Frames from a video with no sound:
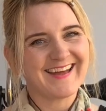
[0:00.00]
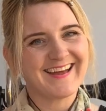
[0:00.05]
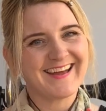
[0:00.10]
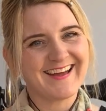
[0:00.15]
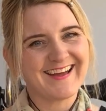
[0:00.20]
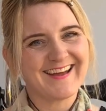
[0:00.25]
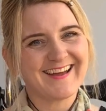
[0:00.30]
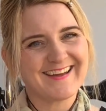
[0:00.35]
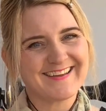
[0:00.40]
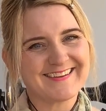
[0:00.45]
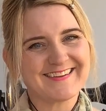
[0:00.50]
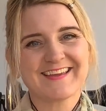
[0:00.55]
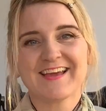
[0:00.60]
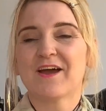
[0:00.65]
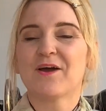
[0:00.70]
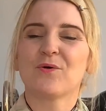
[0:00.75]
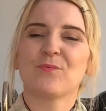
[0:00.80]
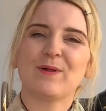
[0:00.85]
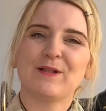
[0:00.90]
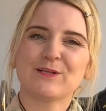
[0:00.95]
Hi!
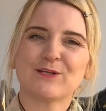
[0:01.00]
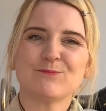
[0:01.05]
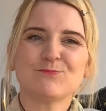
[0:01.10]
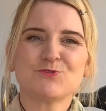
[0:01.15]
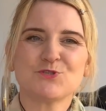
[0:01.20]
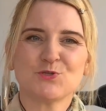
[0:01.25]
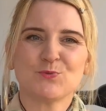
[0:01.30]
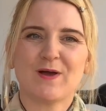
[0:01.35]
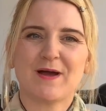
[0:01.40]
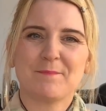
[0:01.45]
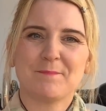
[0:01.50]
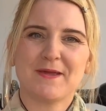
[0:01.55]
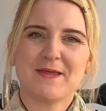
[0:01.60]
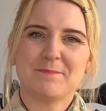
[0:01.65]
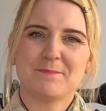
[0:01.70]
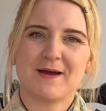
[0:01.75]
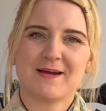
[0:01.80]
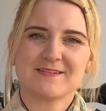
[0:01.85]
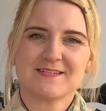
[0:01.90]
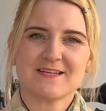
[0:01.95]
Welcome to
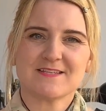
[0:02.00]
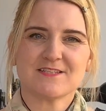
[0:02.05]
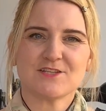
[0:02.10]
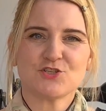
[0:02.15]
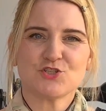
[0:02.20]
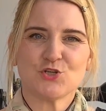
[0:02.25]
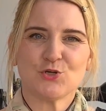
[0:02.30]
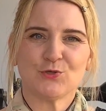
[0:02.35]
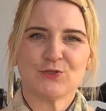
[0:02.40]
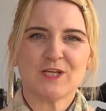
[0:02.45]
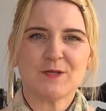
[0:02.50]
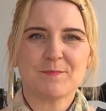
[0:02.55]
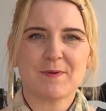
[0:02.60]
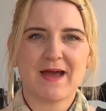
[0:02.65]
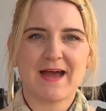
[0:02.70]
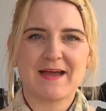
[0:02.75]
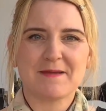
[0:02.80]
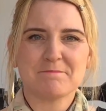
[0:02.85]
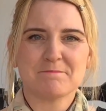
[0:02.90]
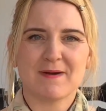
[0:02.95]
Handmade by Ditsy Tulip.
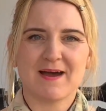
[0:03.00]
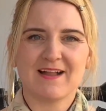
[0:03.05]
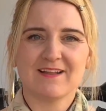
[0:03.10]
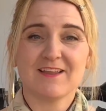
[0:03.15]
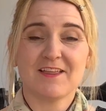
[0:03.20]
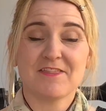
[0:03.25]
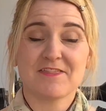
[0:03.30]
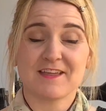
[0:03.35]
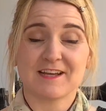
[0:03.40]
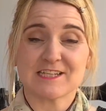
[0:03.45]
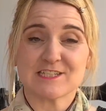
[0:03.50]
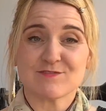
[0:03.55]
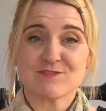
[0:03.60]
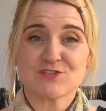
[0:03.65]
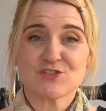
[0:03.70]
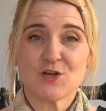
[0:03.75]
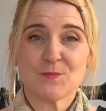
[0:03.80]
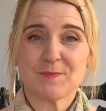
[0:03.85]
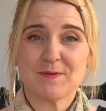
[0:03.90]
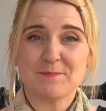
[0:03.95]
I'm Mel and thanks for
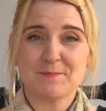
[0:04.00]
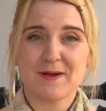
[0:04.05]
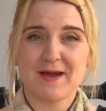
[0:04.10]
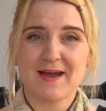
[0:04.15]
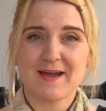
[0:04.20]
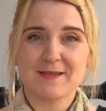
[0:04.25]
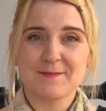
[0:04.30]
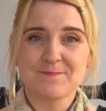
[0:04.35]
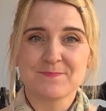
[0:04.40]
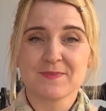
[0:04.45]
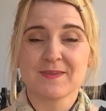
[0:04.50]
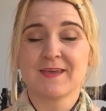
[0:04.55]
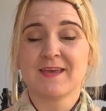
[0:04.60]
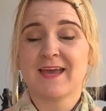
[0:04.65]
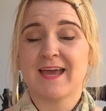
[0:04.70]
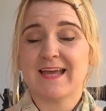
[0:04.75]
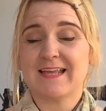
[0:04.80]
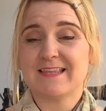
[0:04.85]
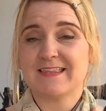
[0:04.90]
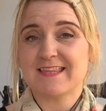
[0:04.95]
stopping by.
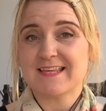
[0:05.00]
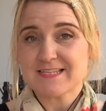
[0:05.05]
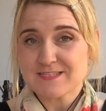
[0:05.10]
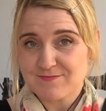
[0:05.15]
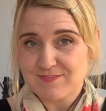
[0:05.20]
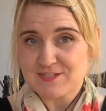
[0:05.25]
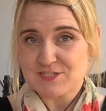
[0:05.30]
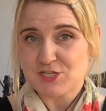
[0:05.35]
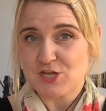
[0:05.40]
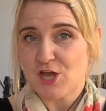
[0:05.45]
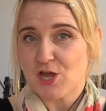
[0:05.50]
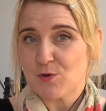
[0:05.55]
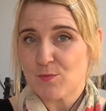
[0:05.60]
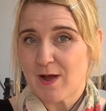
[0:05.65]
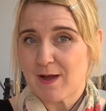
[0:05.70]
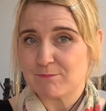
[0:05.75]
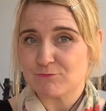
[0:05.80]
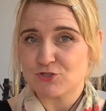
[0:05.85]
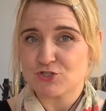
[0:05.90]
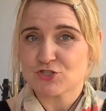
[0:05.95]
In this video,
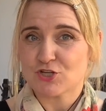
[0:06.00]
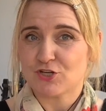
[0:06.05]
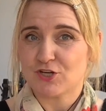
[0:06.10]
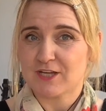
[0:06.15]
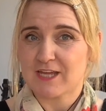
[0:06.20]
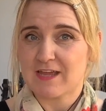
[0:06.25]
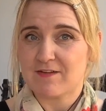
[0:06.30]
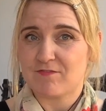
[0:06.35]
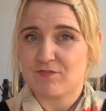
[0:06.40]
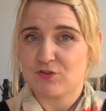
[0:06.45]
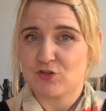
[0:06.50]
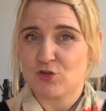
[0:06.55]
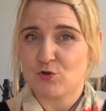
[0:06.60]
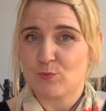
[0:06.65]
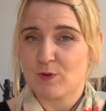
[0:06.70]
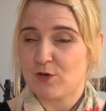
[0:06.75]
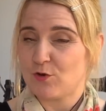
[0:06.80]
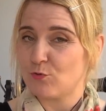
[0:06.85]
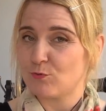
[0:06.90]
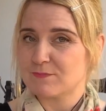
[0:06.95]
I'm just going to give
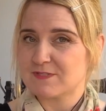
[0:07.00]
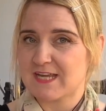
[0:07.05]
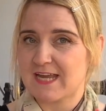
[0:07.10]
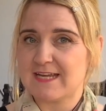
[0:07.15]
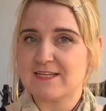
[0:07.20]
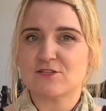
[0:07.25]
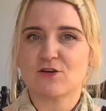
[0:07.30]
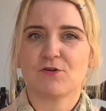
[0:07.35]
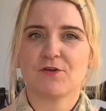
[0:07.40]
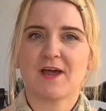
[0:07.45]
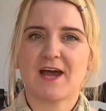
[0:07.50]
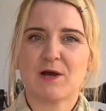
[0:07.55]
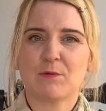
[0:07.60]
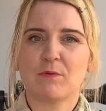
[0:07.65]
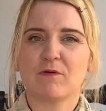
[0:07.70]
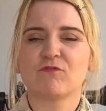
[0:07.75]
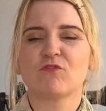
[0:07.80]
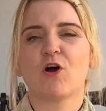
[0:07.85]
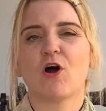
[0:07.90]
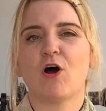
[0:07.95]
you an update on how
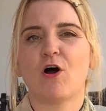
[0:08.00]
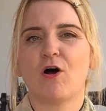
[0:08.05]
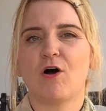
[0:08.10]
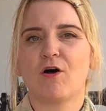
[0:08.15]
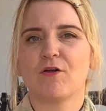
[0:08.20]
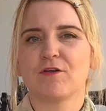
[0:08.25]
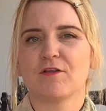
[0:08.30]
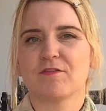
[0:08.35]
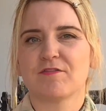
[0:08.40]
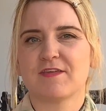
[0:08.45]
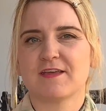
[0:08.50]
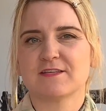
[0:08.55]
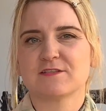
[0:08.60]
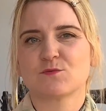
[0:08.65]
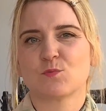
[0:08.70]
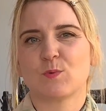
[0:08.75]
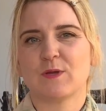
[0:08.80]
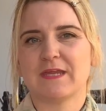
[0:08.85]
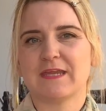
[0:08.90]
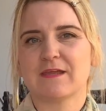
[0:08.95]
I've got on
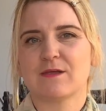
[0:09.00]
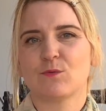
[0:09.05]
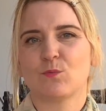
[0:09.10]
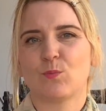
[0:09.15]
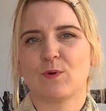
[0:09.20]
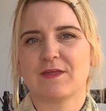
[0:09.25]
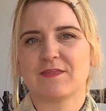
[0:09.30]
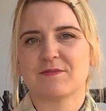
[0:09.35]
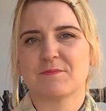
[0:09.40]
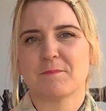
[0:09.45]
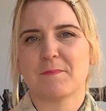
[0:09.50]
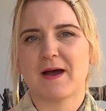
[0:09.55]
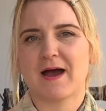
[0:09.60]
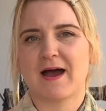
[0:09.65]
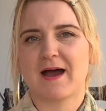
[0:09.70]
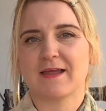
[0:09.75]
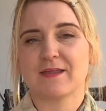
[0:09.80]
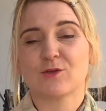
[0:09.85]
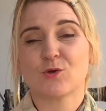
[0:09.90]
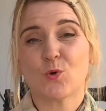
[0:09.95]
this week with
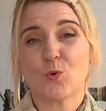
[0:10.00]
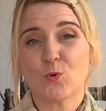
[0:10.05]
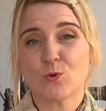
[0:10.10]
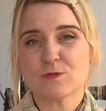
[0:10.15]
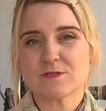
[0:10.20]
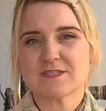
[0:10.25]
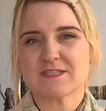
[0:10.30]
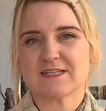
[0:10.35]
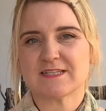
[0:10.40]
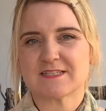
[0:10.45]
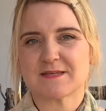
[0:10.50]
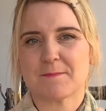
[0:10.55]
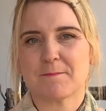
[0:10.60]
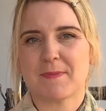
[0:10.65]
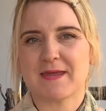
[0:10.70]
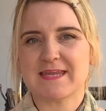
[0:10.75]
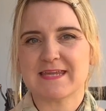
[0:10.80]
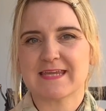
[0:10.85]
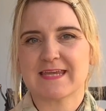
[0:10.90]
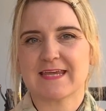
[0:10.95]
my corset
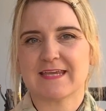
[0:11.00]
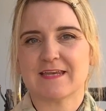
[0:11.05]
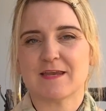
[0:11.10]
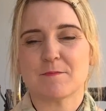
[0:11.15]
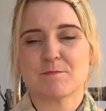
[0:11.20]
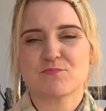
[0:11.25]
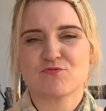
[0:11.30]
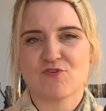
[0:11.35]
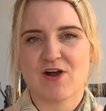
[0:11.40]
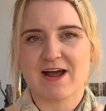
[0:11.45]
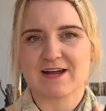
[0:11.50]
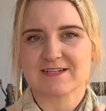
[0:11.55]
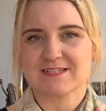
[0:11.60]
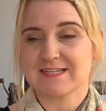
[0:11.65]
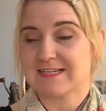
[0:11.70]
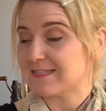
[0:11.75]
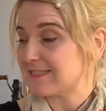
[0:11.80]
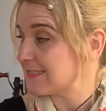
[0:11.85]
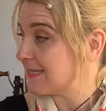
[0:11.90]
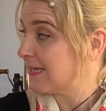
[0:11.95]
making
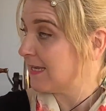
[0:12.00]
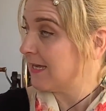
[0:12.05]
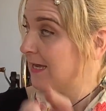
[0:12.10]
practice.